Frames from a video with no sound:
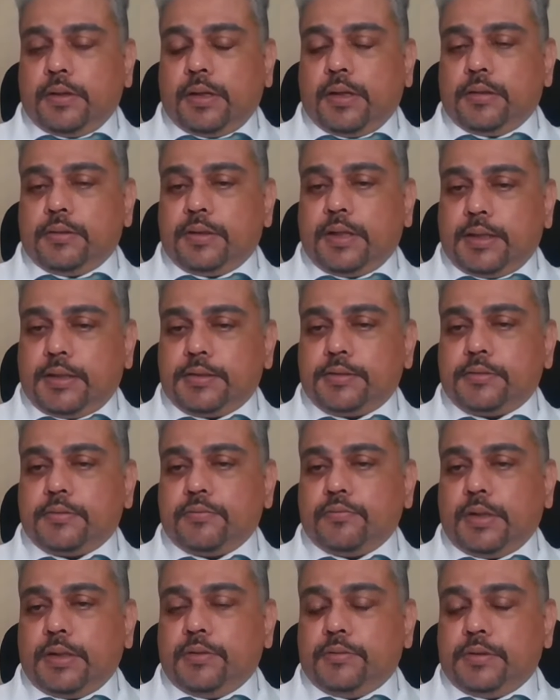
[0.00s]
That
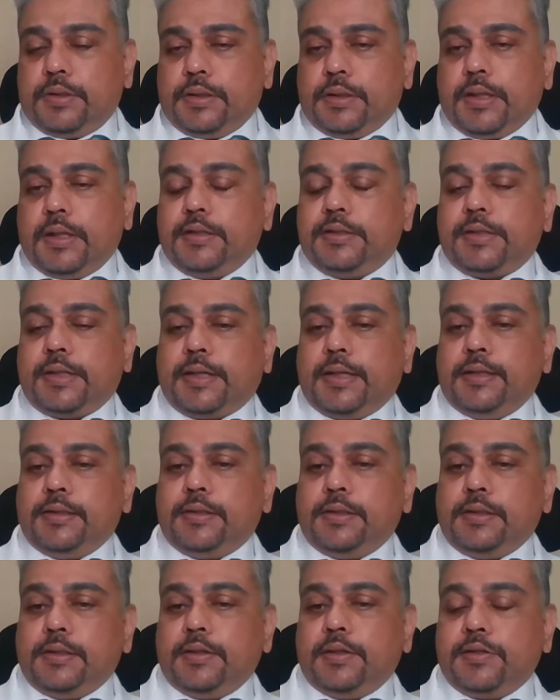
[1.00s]
is one thing. And
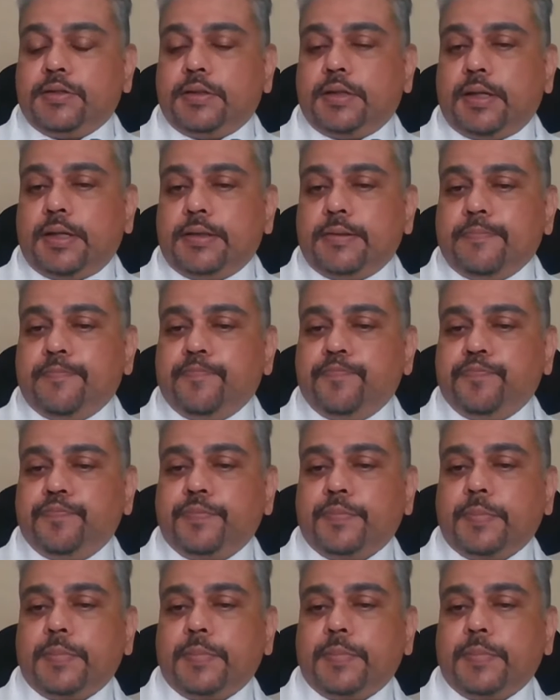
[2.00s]
second thing is that